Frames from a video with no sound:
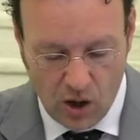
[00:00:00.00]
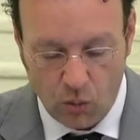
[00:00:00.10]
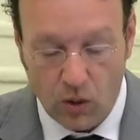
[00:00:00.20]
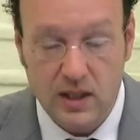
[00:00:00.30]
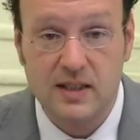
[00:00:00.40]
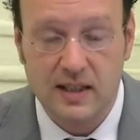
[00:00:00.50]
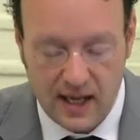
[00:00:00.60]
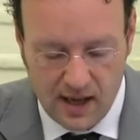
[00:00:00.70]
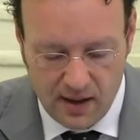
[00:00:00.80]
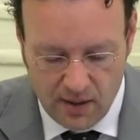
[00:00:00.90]
Once
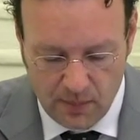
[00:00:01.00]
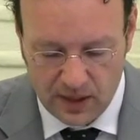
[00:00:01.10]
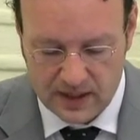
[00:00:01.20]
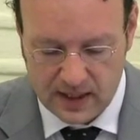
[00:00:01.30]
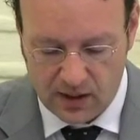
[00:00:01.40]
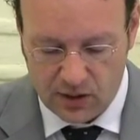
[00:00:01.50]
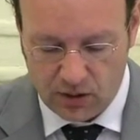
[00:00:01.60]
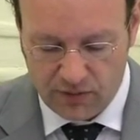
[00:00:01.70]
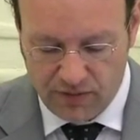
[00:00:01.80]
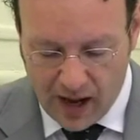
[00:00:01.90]
there,
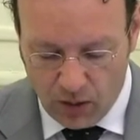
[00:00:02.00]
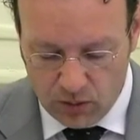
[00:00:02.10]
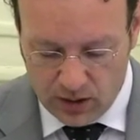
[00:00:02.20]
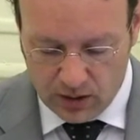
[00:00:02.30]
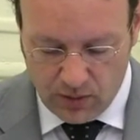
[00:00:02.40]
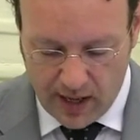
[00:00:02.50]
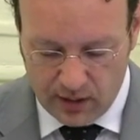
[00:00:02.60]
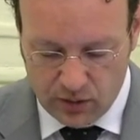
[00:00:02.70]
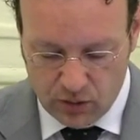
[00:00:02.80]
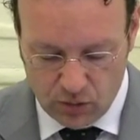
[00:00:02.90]
Bessarion vowed in
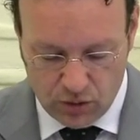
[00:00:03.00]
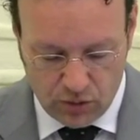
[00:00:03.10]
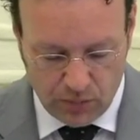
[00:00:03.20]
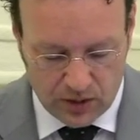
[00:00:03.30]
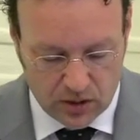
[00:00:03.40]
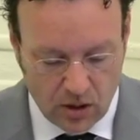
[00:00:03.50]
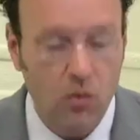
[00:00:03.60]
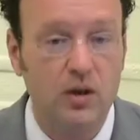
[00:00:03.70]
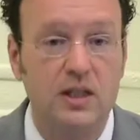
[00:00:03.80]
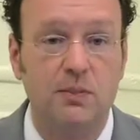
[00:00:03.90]
gratitude to
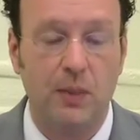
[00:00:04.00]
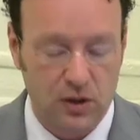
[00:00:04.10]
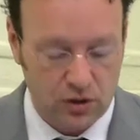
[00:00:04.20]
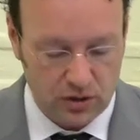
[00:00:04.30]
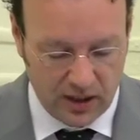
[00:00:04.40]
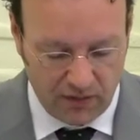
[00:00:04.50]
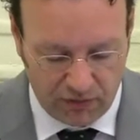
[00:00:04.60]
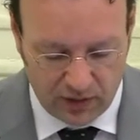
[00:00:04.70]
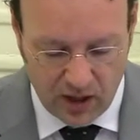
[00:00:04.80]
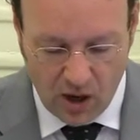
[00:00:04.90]
bestow a special
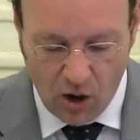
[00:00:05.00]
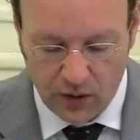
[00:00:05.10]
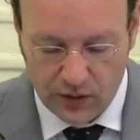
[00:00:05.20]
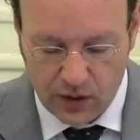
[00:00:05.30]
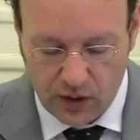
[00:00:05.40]
gift on the